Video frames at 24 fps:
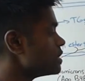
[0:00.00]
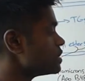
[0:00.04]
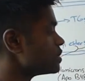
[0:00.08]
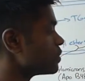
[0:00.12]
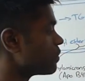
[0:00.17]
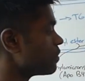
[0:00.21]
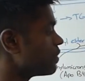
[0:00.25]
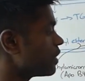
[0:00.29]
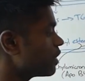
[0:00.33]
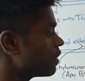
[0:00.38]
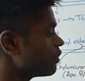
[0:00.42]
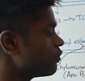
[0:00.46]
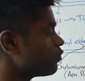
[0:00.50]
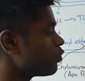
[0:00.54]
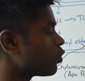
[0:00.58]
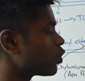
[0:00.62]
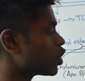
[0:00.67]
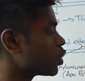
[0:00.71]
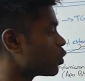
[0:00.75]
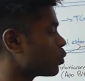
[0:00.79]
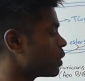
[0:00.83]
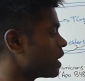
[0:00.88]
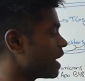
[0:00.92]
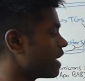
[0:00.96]
so
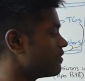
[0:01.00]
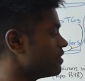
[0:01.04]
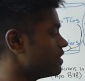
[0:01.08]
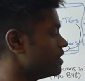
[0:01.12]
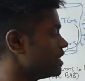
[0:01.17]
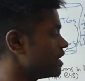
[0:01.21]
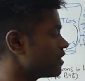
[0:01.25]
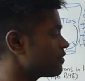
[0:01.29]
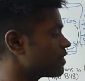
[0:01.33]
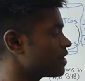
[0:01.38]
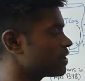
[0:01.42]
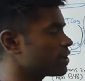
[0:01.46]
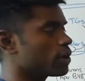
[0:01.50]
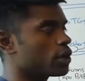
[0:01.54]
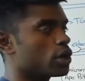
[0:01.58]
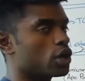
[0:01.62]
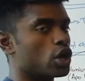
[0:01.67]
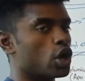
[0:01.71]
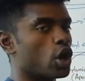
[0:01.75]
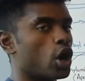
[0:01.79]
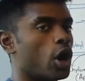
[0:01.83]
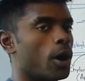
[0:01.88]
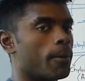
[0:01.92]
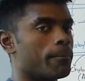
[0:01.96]
therefore, we have a
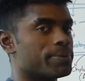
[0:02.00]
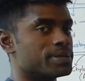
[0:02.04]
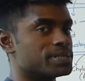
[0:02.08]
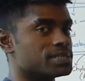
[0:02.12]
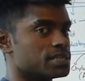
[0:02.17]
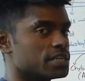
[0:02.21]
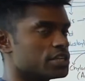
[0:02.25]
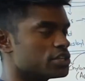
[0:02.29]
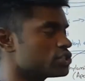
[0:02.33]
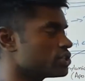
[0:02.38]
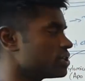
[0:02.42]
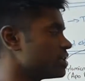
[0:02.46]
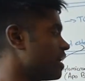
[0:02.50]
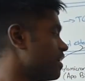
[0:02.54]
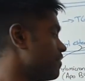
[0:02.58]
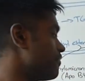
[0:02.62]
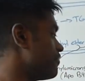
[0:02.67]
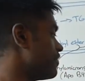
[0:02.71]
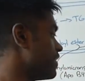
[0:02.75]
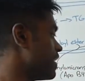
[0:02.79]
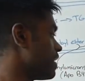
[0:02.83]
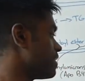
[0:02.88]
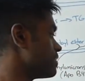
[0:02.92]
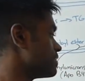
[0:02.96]
different composition
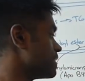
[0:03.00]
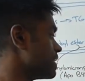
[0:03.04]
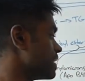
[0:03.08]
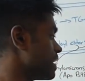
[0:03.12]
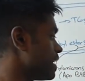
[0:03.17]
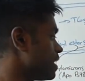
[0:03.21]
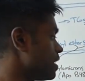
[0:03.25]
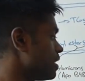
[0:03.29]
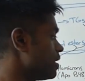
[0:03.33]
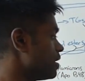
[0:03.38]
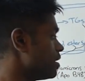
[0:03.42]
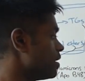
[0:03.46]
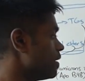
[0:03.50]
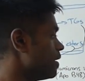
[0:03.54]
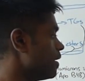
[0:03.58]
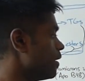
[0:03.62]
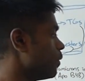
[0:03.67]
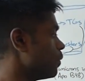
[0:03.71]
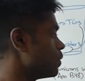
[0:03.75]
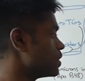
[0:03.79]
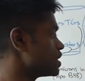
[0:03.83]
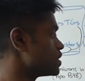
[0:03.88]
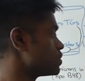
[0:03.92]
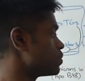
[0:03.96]
of the LDL,
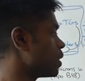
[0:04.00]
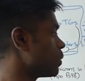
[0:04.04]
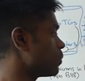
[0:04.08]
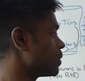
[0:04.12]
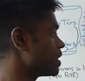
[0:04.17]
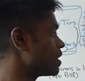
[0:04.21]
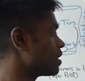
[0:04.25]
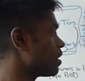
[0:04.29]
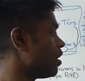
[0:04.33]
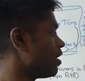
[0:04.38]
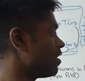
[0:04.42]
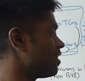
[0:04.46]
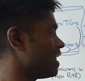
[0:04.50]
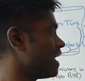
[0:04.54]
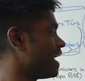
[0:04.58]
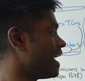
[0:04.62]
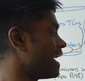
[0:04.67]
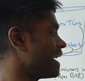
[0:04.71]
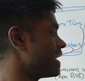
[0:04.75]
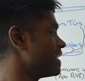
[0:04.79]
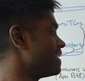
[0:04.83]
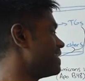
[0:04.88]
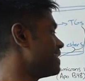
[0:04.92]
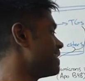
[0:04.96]
which is what we call
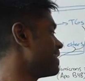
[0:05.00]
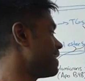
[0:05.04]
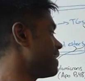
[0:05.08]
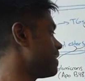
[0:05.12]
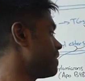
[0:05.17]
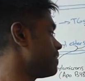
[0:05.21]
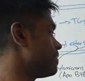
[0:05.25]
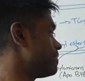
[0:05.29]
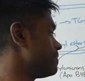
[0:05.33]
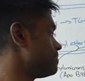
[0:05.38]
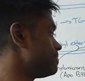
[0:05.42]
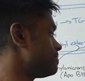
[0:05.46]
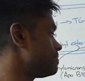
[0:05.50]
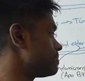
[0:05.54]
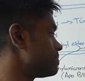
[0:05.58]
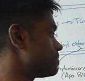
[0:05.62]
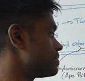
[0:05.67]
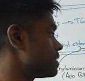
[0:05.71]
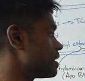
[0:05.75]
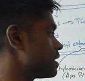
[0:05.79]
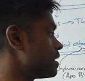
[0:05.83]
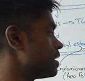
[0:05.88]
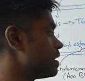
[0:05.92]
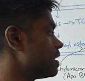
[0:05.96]
IDL.
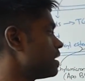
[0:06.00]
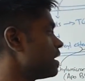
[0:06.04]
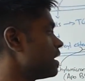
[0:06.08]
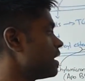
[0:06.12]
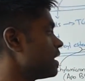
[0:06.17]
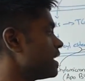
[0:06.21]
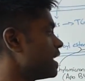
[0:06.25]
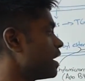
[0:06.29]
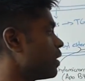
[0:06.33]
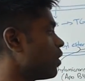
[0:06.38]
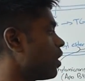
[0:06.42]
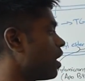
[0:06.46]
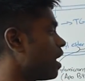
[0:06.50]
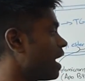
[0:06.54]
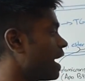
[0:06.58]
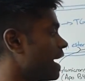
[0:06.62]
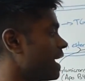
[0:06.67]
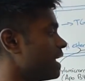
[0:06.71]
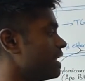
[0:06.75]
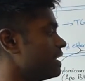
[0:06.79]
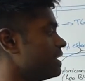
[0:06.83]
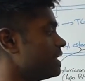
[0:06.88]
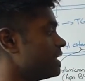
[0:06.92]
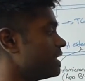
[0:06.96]
Now
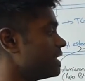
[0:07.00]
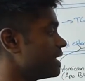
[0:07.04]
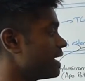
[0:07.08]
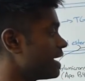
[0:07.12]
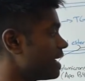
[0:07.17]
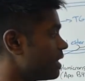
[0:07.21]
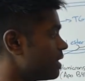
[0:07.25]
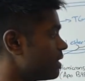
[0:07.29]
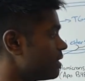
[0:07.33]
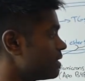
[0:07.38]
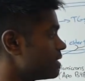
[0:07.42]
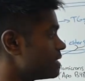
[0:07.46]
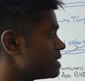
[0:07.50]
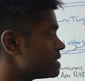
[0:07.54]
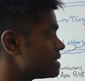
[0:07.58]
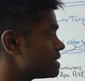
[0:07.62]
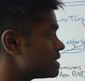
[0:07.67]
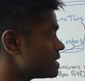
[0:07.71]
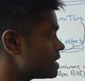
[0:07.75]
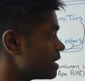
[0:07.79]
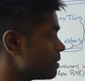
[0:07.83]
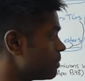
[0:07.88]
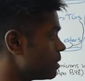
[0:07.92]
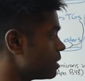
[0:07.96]
IDL,
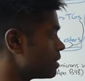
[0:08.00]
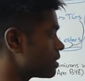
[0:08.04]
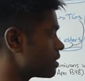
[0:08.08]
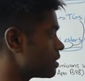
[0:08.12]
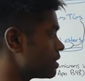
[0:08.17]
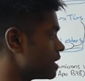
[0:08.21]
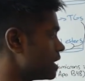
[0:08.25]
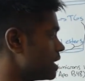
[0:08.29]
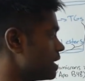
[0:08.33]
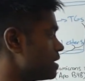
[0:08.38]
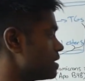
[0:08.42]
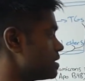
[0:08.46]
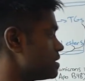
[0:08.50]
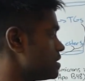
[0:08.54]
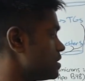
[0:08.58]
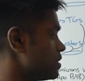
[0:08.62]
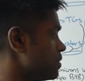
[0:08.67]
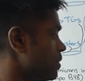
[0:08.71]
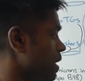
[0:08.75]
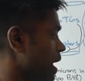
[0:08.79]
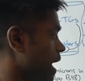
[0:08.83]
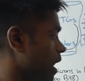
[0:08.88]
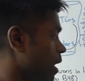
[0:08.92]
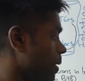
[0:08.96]
similarly
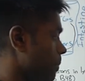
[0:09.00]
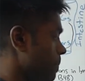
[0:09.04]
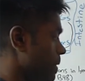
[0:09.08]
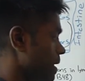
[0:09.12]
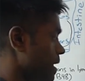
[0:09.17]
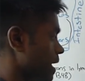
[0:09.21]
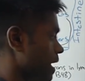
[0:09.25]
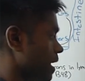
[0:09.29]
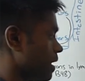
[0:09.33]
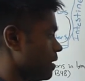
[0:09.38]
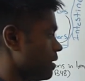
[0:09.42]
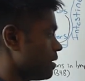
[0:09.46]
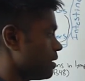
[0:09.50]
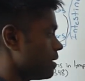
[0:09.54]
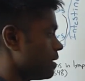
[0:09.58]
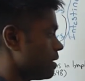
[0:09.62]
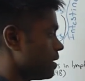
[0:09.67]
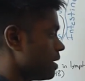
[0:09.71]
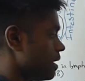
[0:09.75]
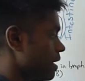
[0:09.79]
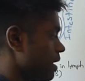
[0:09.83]
to LPL,